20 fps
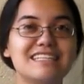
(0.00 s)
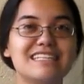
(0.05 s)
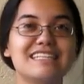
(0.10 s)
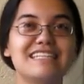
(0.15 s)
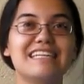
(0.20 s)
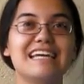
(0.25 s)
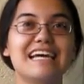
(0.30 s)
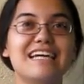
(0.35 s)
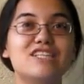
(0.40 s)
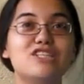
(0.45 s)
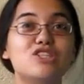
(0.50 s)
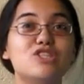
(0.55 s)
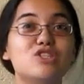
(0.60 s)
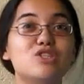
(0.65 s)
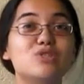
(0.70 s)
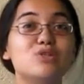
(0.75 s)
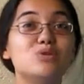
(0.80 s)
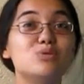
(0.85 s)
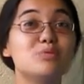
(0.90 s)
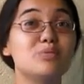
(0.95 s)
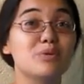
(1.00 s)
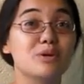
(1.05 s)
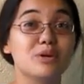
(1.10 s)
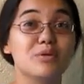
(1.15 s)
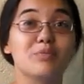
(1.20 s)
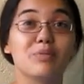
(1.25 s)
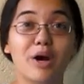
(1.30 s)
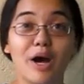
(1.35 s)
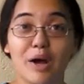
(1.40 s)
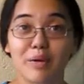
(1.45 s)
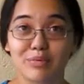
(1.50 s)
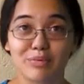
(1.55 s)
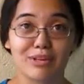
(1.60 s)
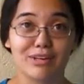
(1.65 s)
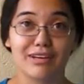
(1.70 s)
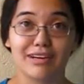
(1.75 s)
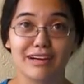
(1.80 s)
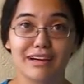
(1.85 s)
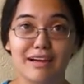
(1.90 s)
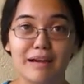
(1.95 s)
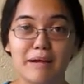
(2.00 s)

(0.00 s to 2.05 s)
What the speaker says: can get super popular.